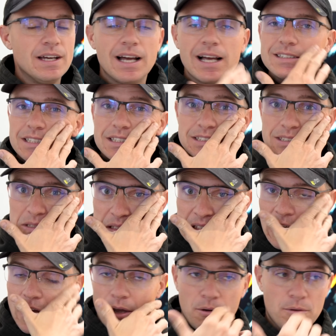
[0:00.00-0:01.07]
I says,
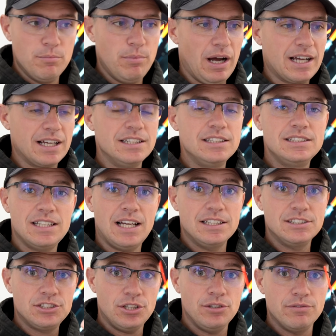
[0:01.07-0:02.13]
no, but I can
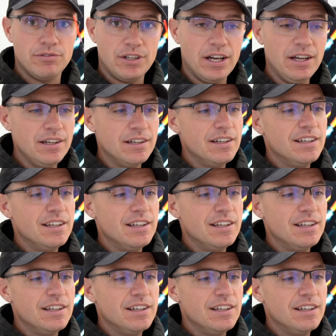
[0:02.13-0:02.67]
design two for you.